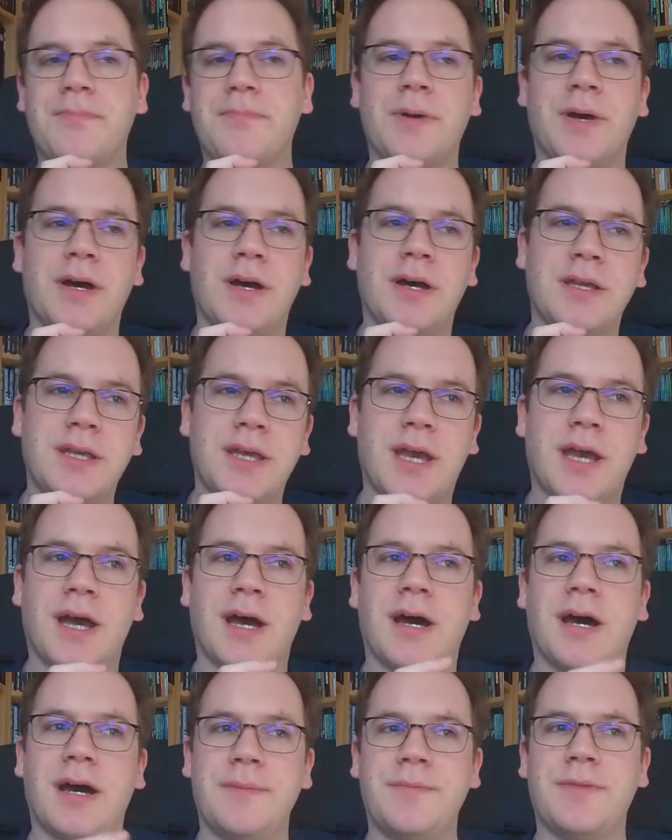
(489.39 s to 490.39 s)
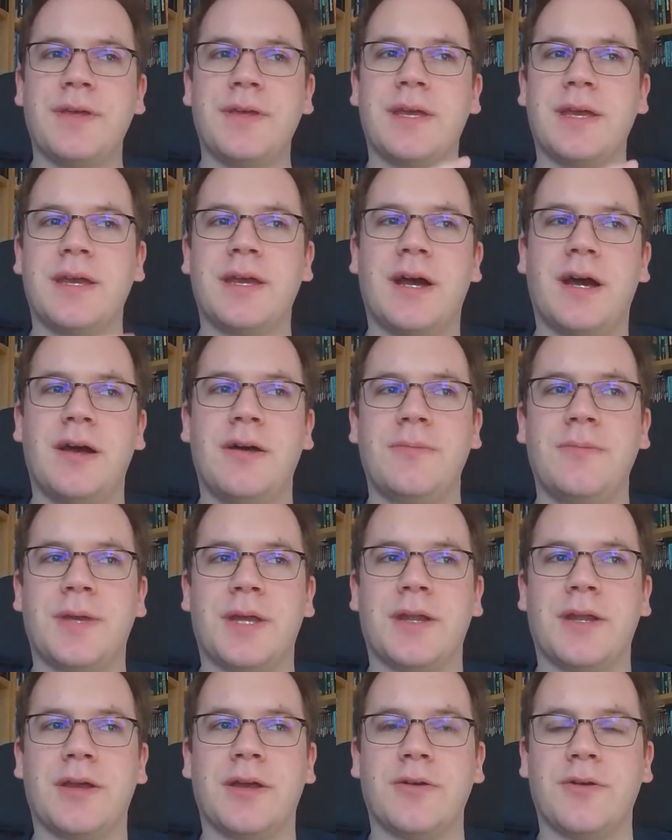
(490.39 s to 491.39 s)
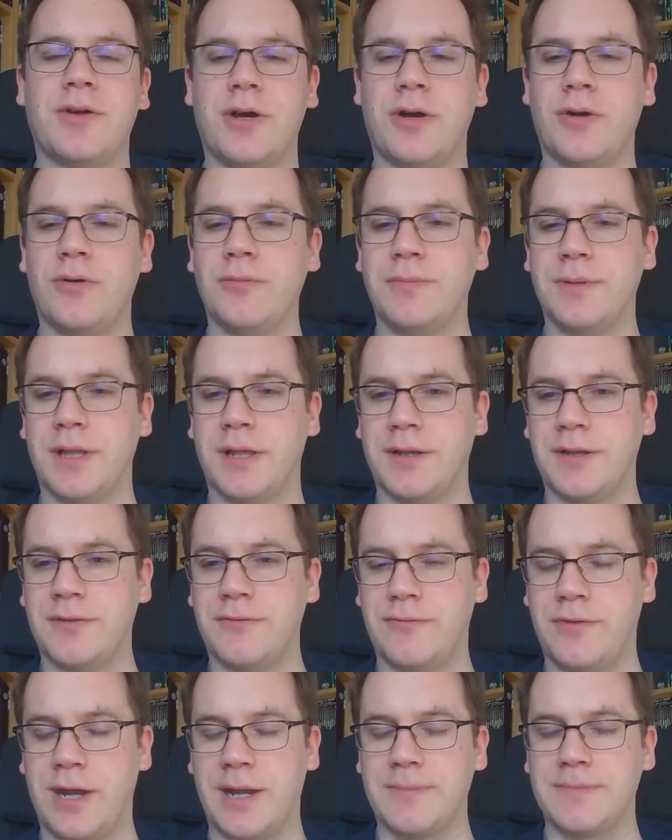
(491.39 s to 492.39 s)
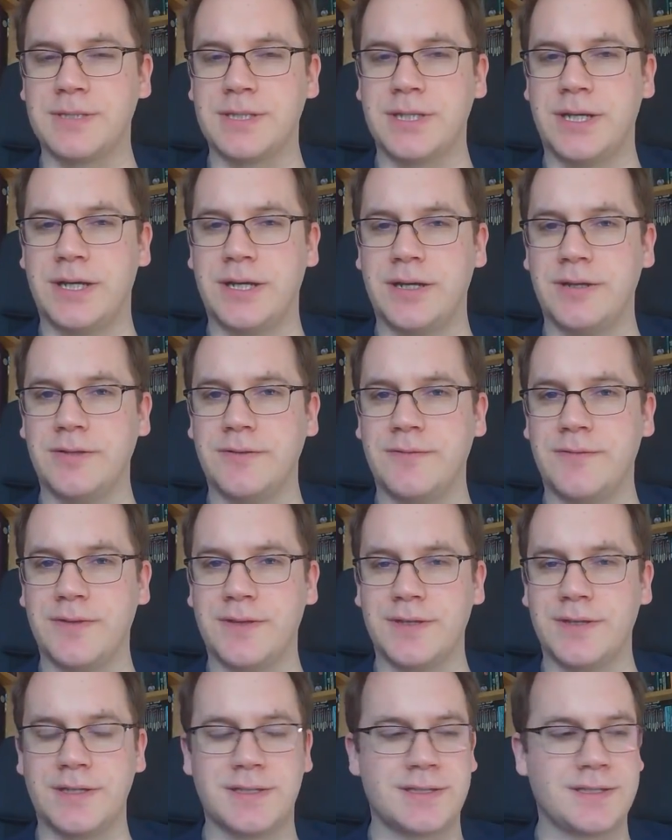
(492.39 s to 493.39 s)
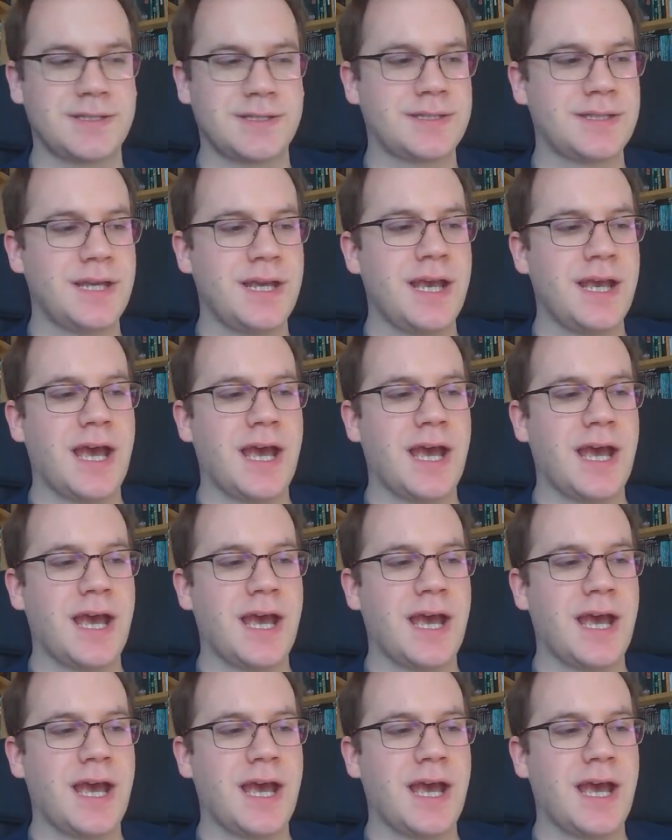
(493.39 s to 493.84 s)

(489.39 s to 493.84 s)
but yeah, I'm thinking I'm going to go cold-blooded reptile for this.